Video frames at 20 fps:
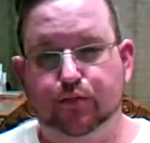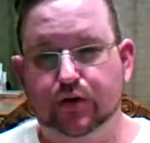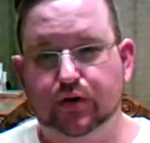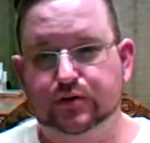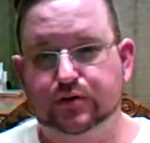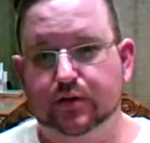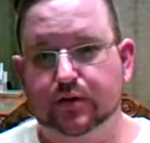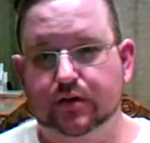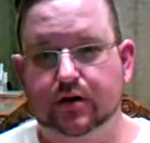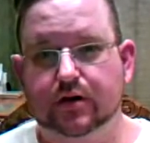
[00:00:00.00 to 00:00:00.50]

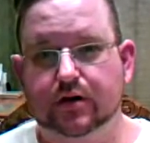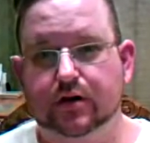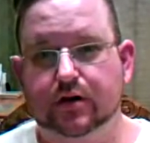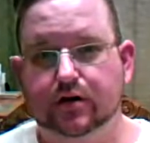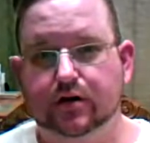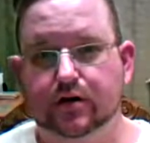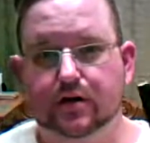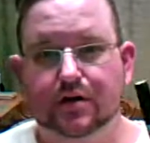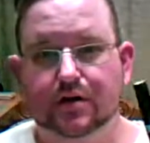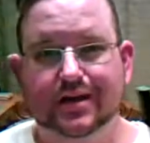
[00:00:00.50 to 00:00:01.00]

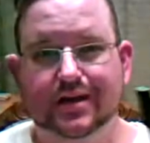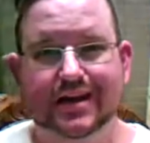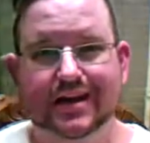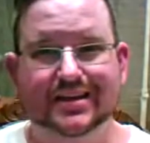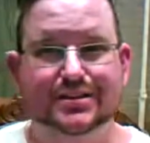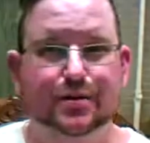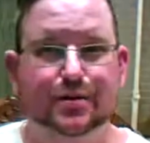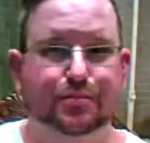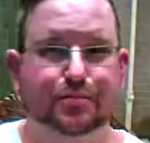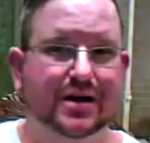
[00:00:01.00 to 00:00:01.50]
PrismaColor
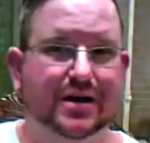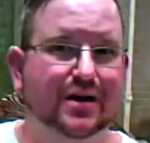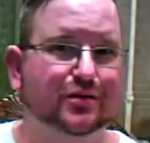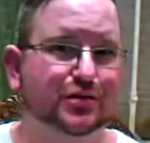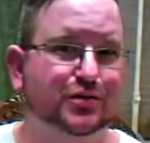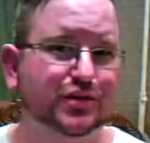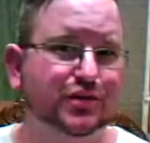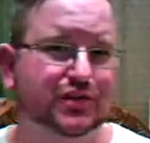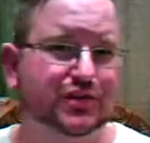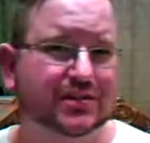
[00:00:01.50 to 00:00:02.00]
is
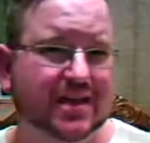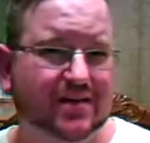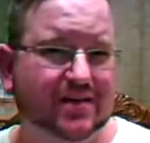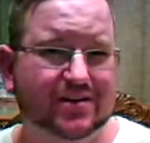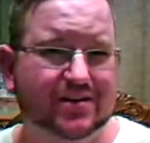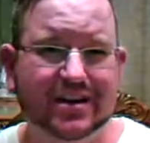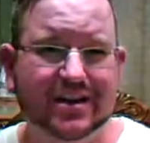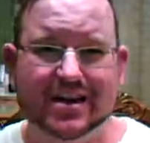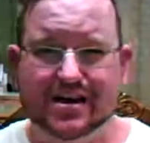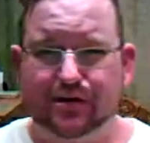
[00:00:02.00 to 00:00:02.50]
about
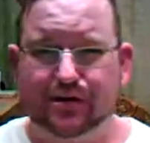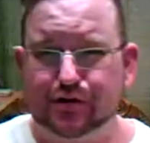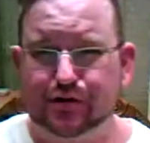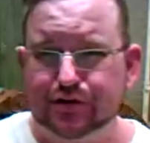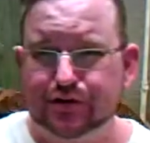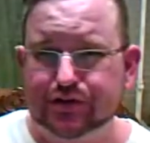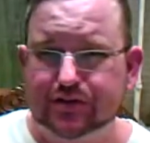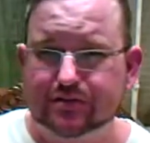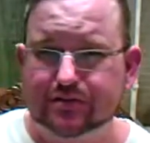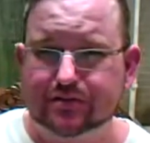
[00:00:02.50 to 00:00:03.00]
$7,
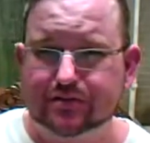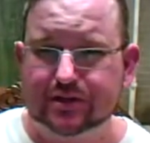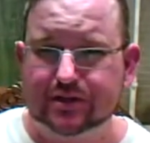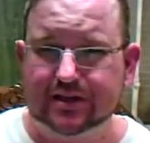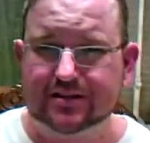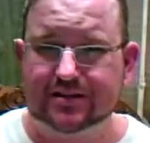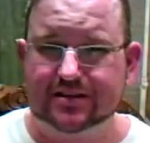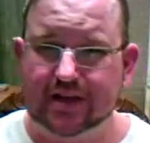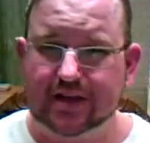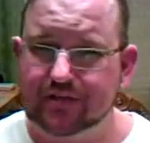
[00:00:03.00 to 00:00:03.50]

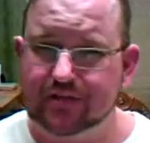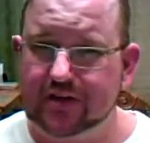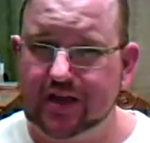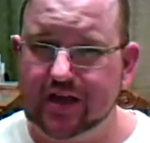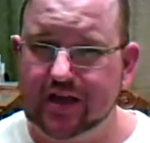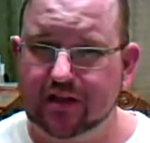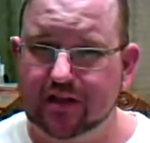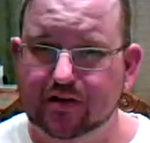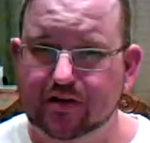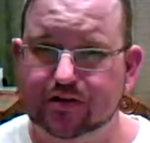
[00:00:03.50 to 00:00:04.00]

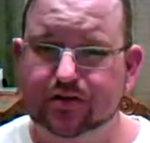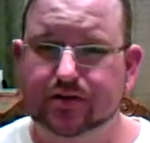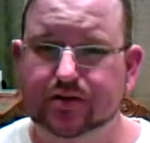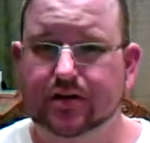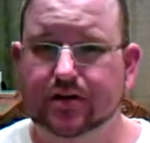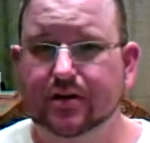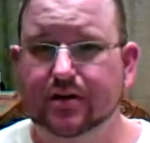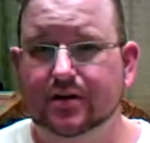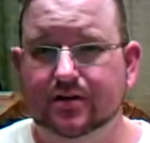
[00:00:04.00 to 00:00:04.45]
$6-7.